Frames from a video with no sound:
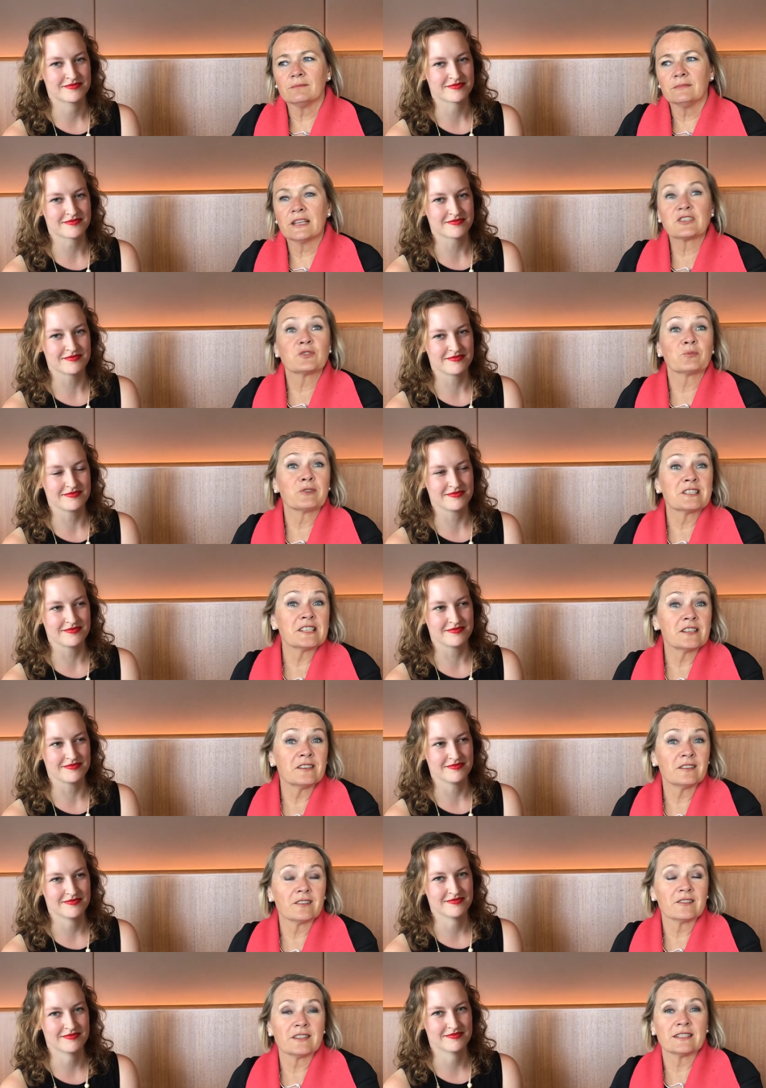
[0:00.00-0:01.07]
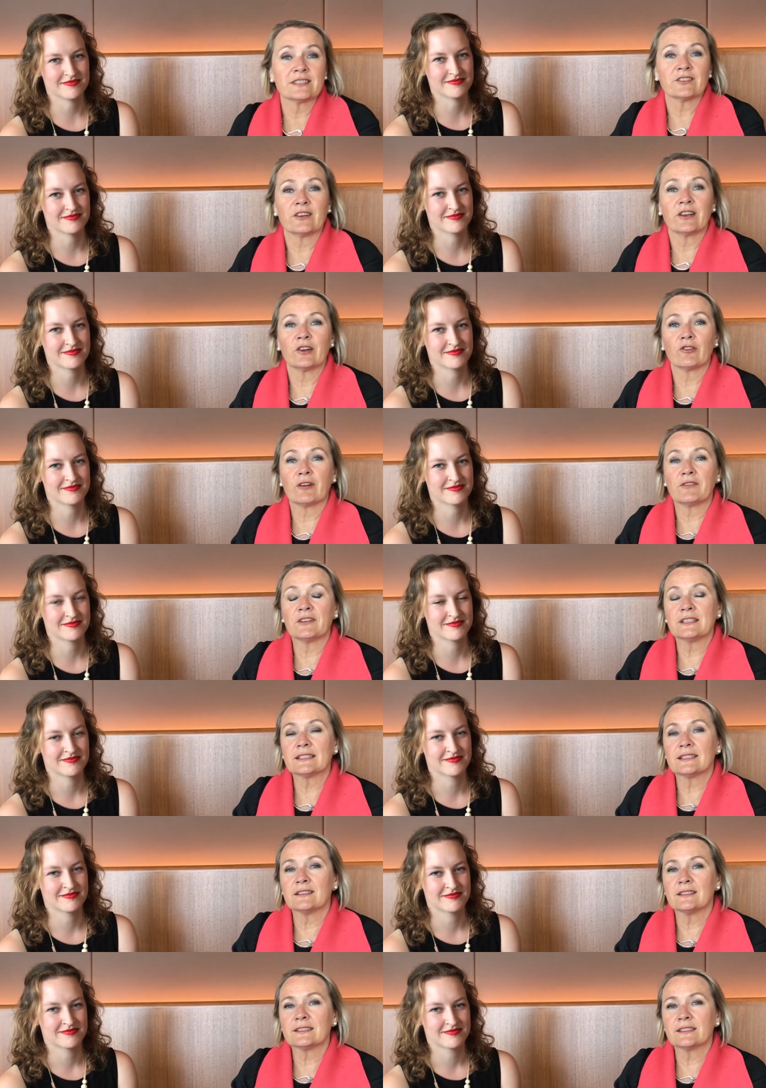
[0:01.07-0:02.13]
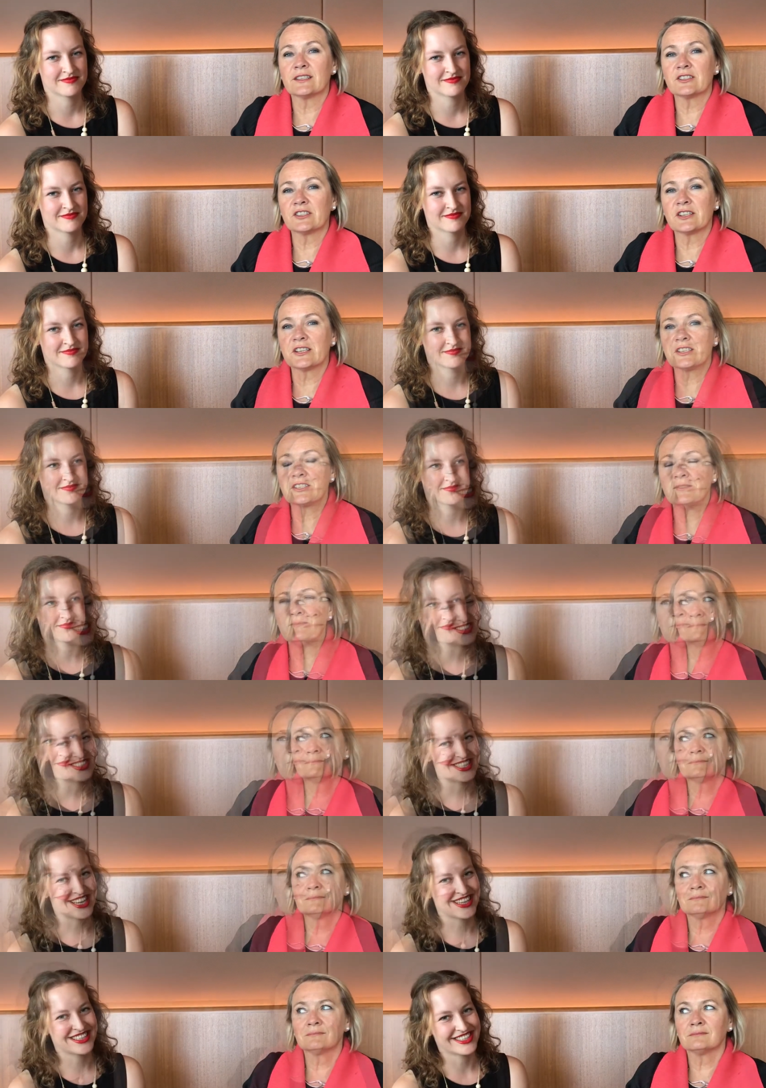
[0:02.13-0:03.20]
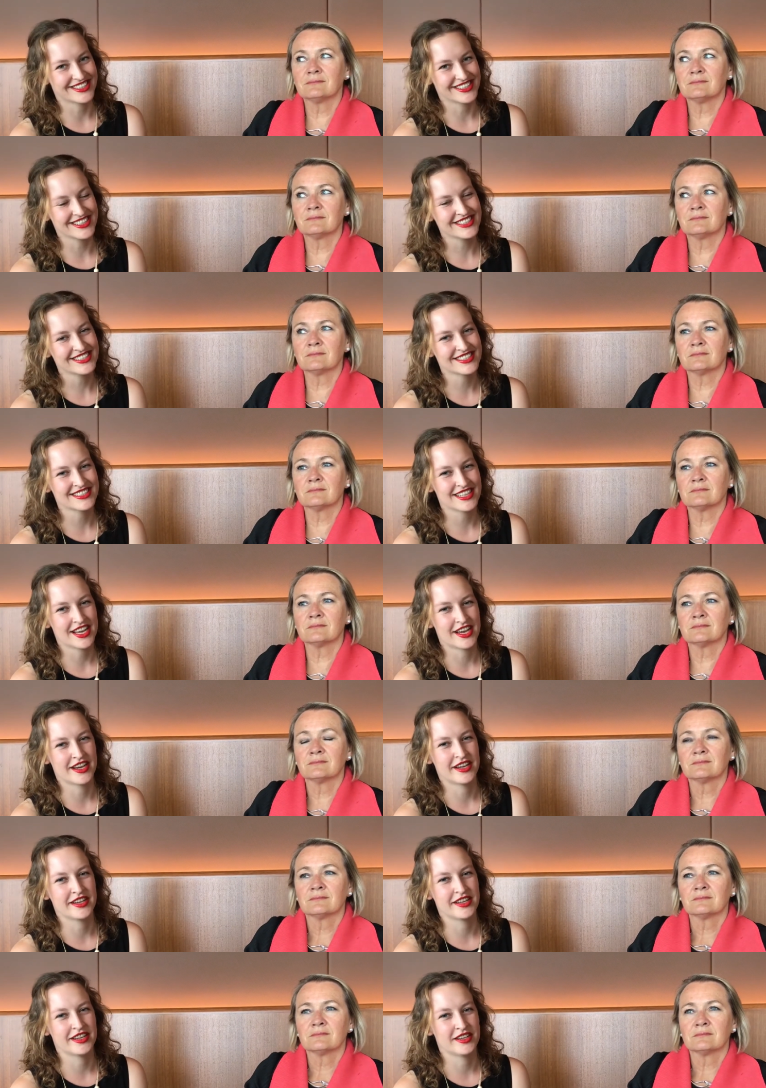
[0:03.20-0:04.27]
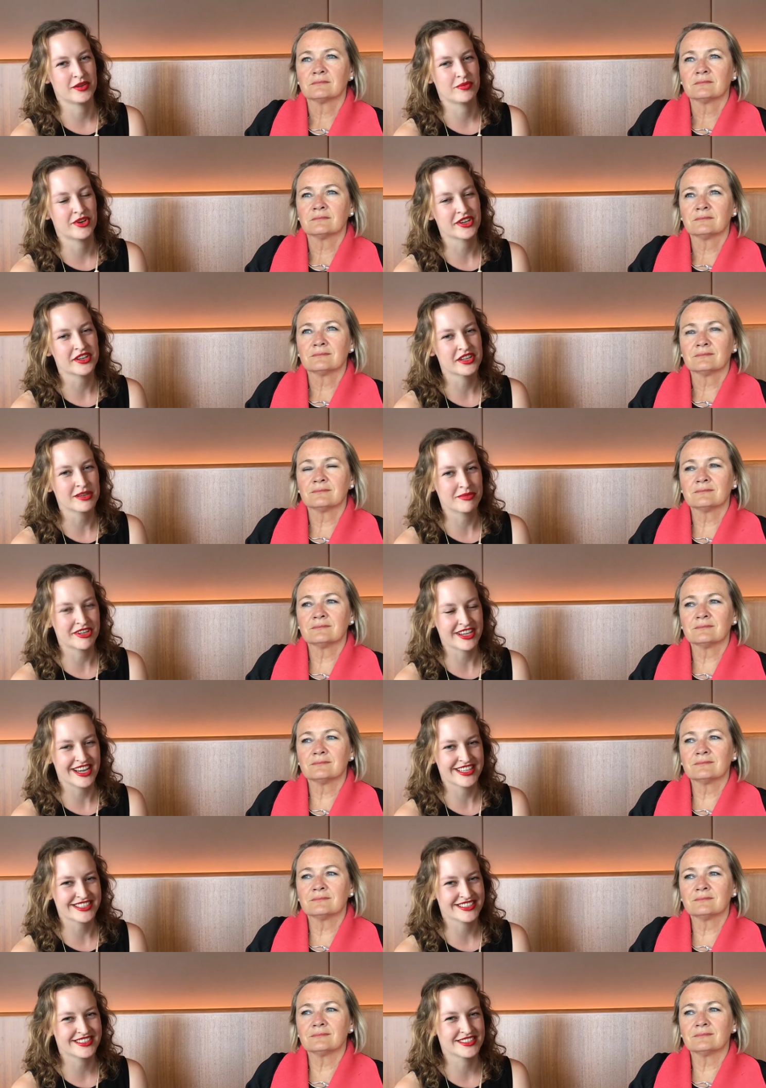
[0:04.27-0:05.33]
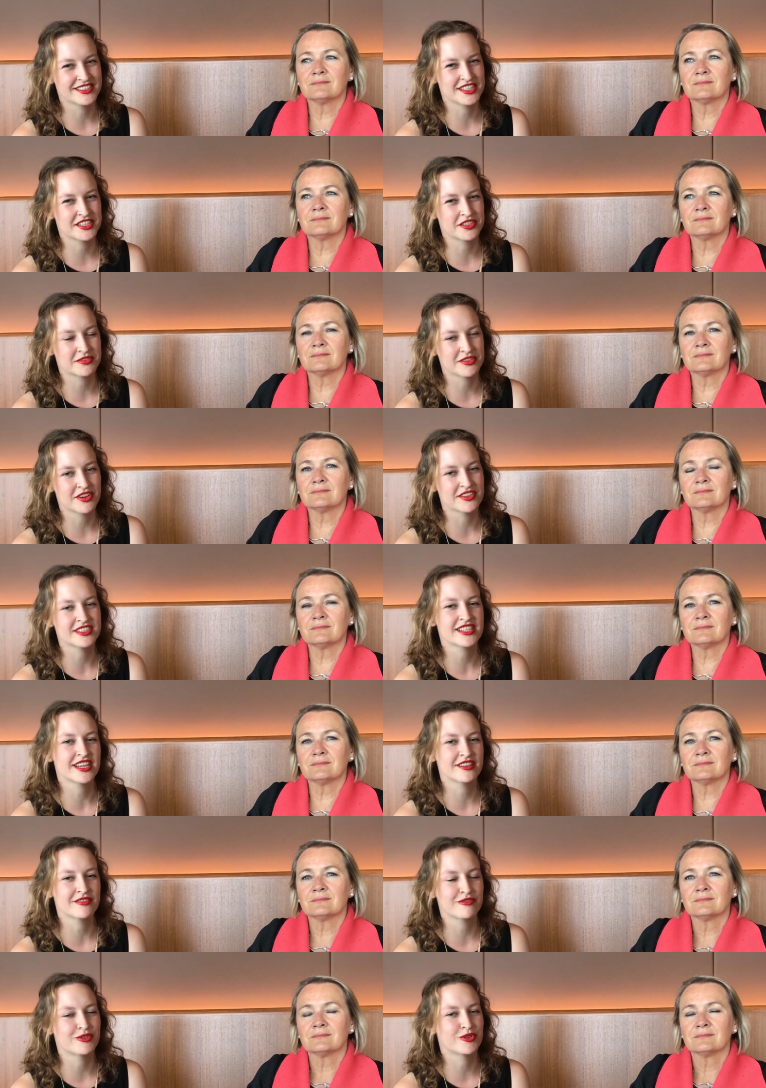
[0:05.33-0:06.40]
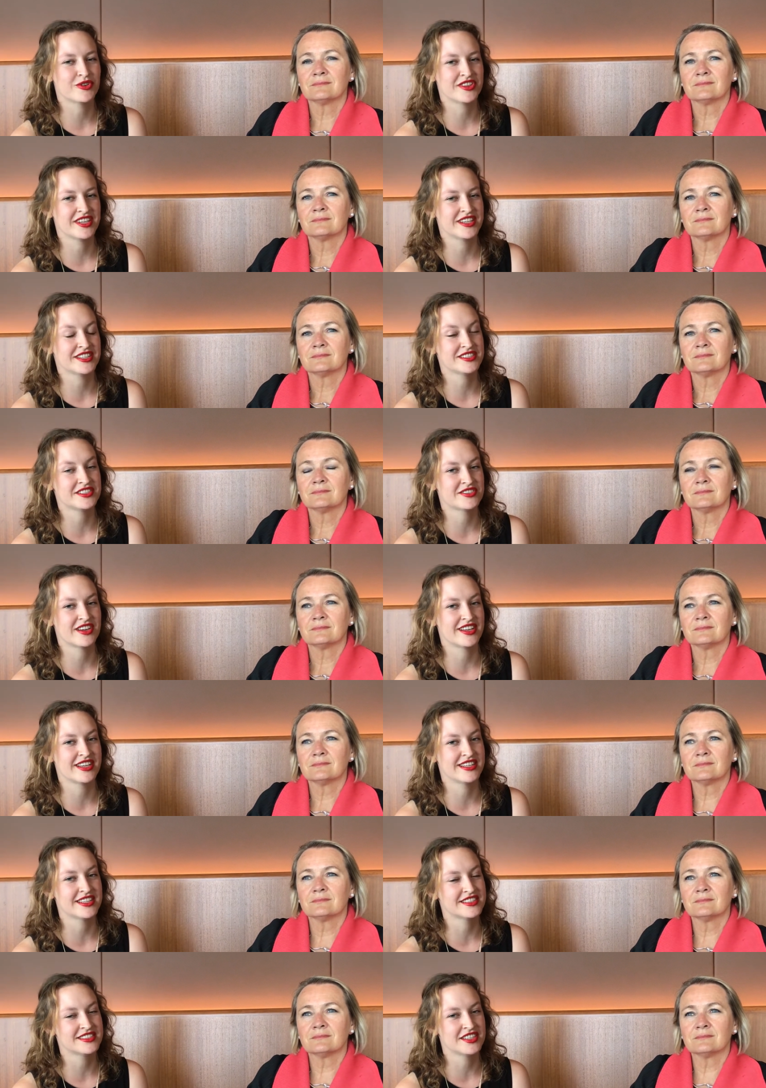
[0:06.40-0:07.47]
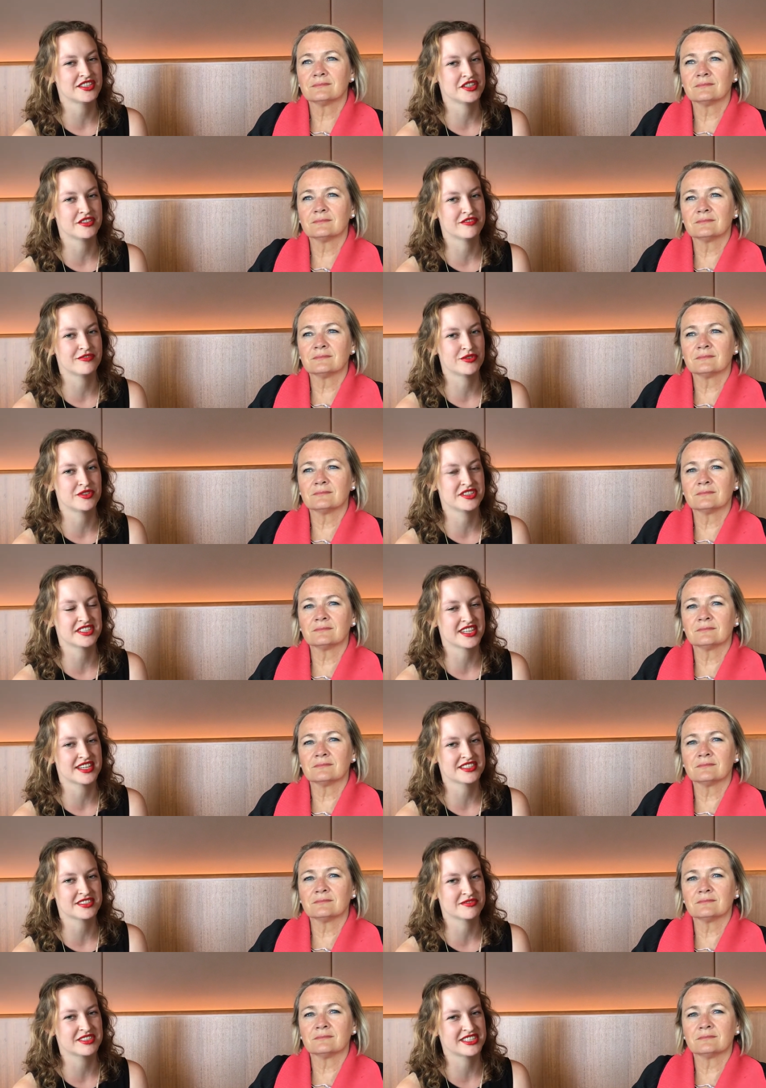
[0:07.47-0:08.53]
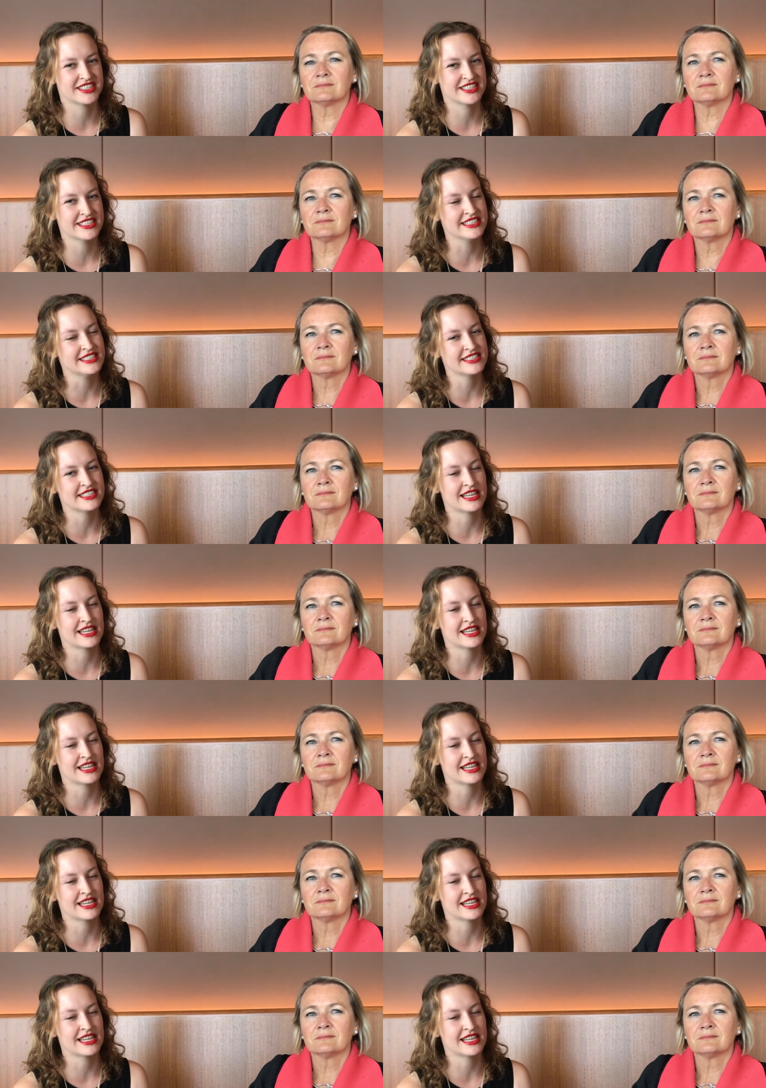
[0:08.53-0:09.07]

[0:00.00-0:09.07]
Speaker 1: National President of the Australian Graphic Design Association. Jackie
Speaker 2: Douglas, I work in communications and digital content for the Australian Institute for Disaster Resilience.